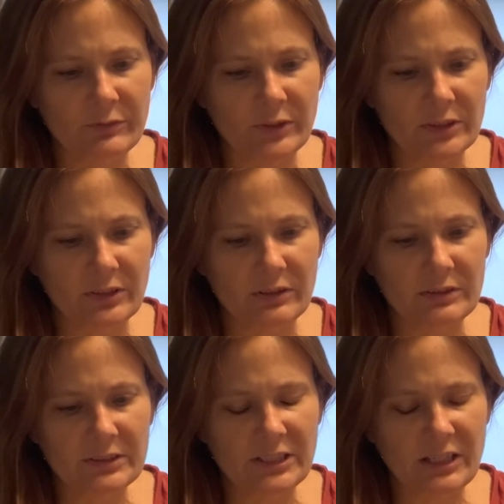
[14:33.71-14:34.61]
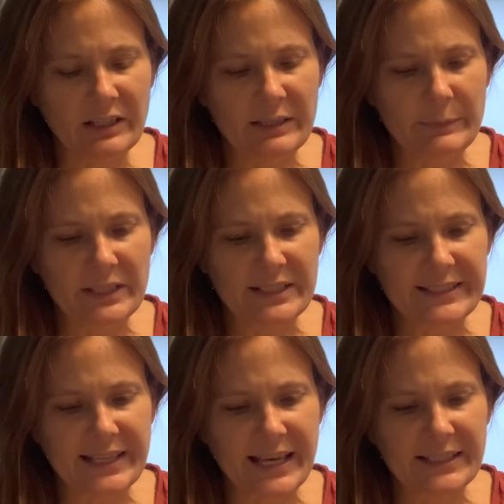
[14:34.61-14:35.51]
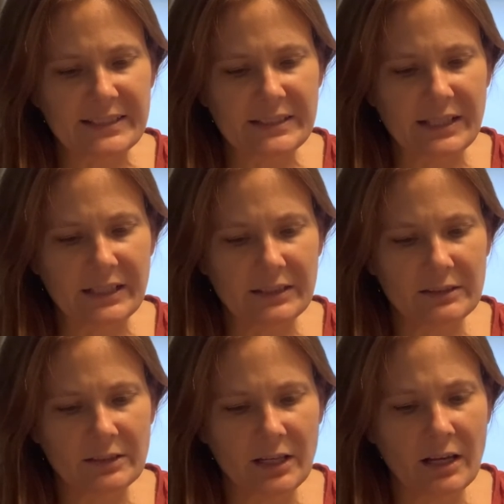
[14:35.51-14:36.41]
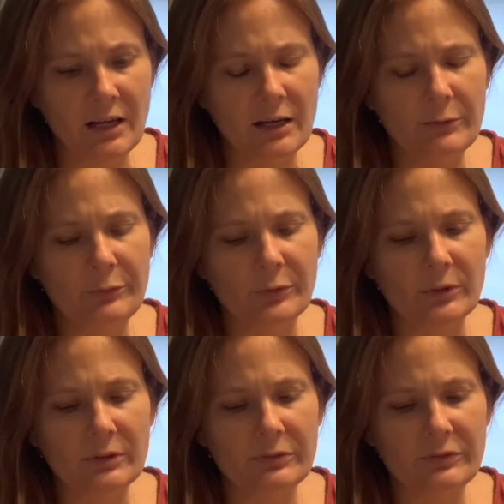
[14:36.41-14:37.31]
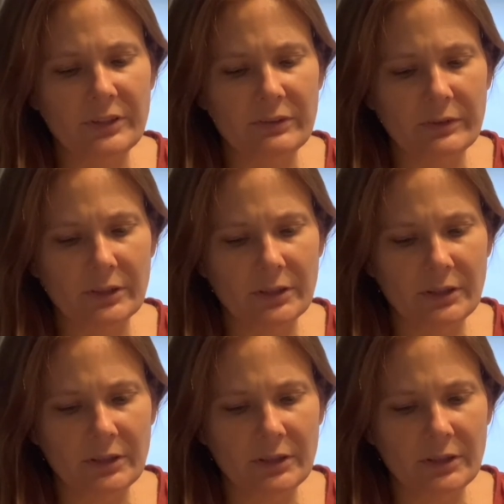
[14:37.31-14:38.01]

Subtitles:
for a long time in a sad state, full of fever,